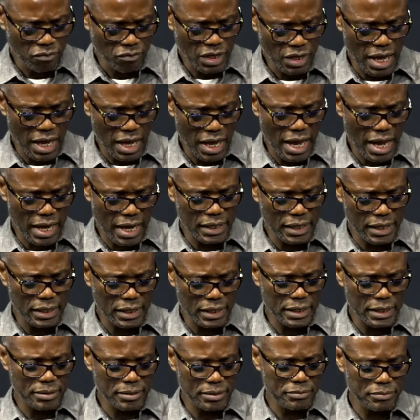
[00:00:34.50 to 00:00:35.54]

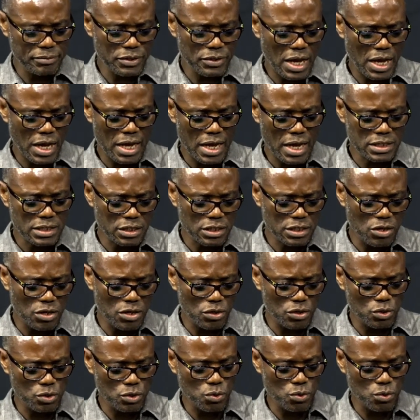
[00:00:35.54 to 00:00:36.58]
and just ask God
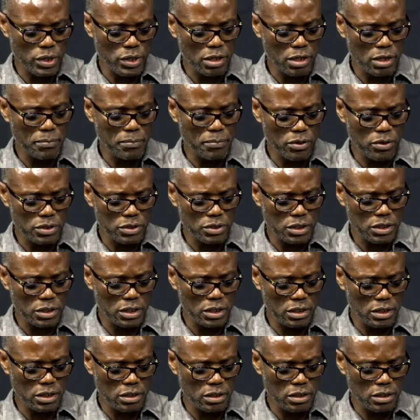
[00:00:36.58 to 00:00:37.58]
to help us in